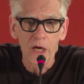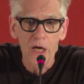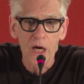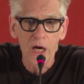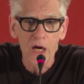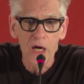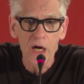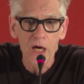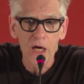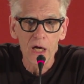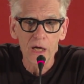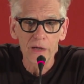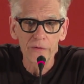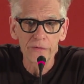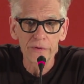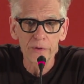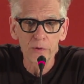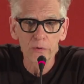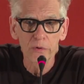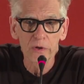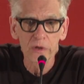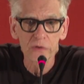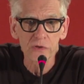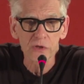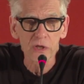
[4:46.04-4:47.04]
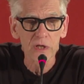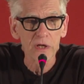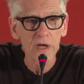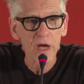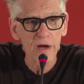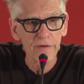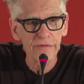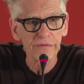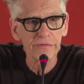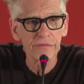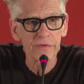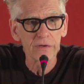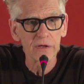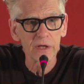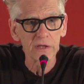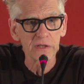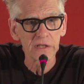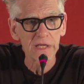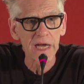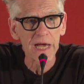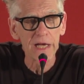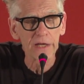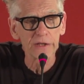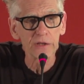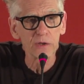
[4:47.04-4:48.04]
There was enough
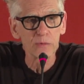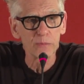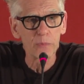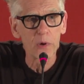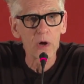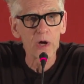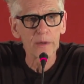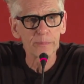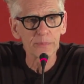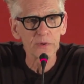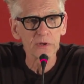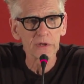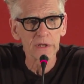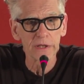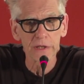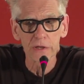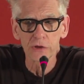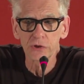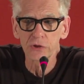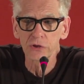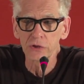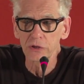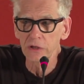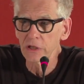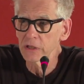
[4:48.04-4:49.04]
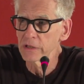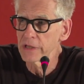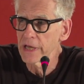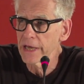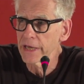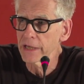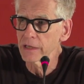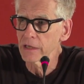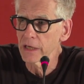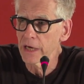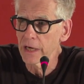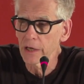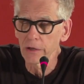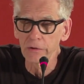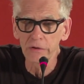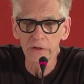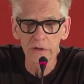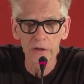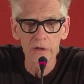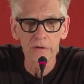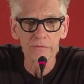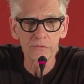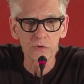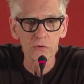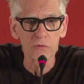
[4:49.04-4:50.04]
Italian population in that area
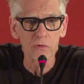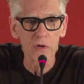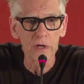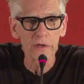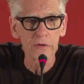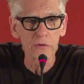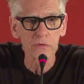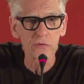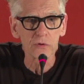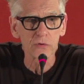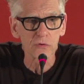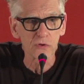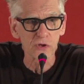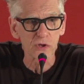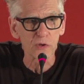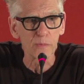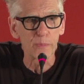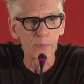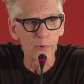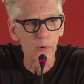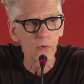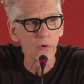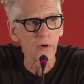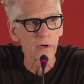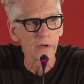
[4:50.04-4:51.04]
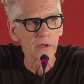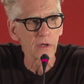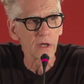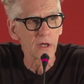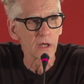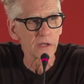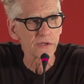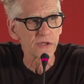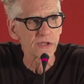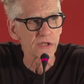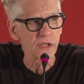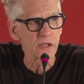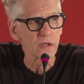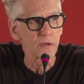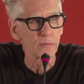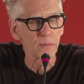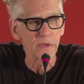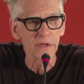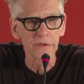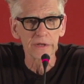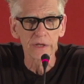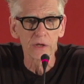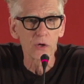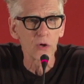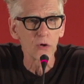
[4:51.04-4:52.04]
of Toronto to support a cinema
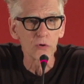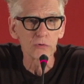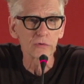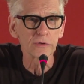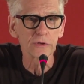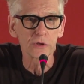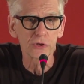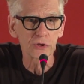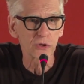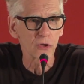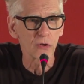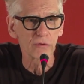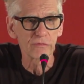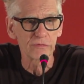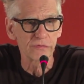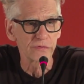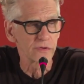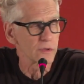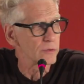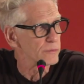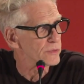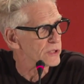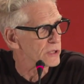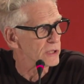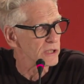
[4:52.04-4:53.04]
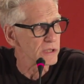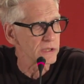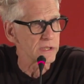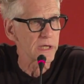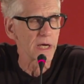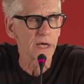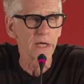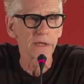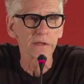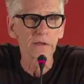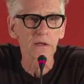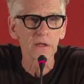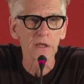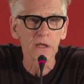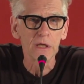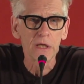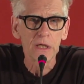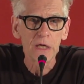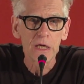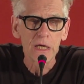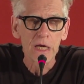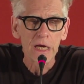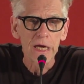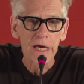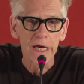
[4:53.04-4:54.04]
that only showed films in Italian.
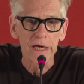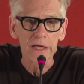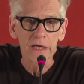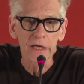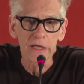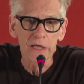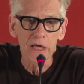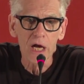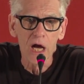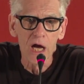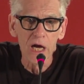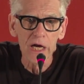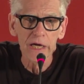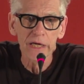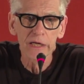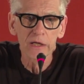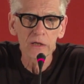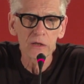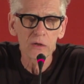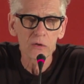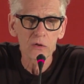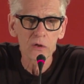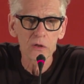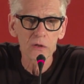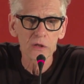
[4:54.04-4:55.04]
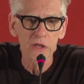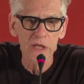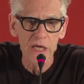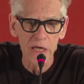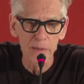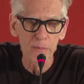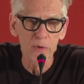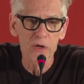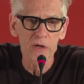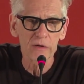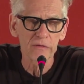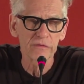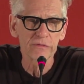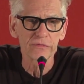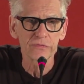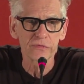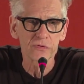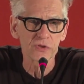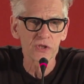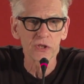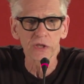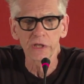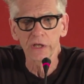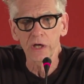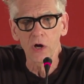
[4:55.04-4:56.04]
And I came out of
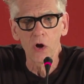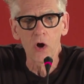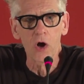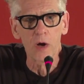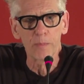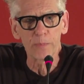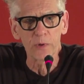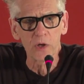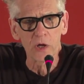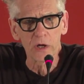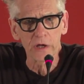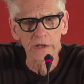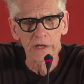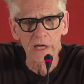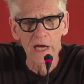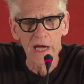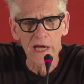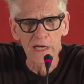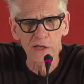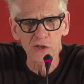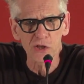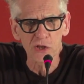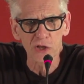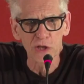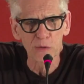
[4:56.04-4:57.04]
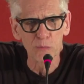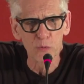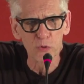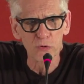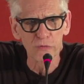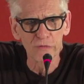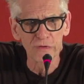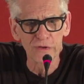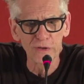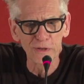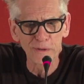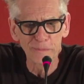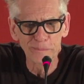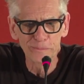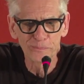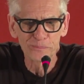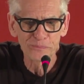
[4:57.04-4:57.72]
seeing a Hopalong Cassidy movie,